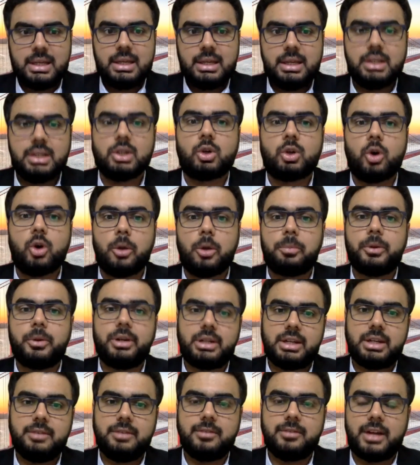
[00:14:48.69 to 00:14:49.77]
in a corporate
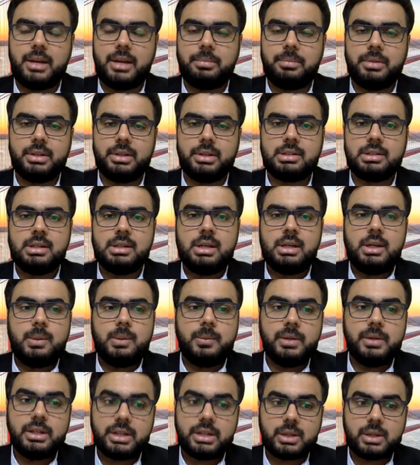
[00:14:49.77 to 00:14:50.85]
environment
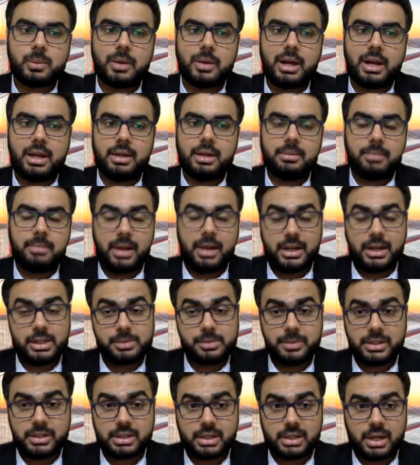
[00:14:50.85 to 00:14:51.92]
will require
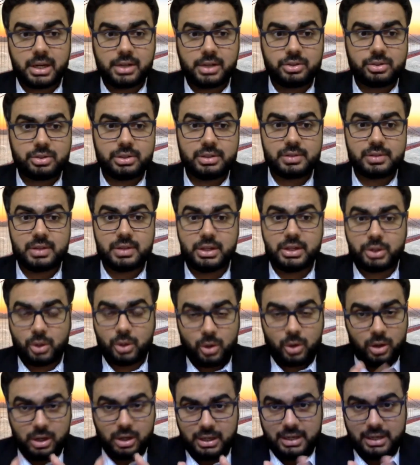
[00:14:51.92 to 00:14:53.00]
management attentions at
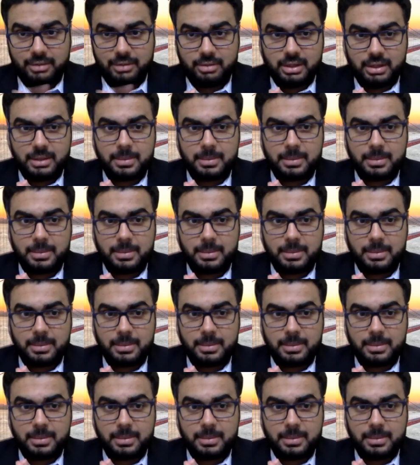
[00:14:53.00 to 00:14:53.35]
all levels.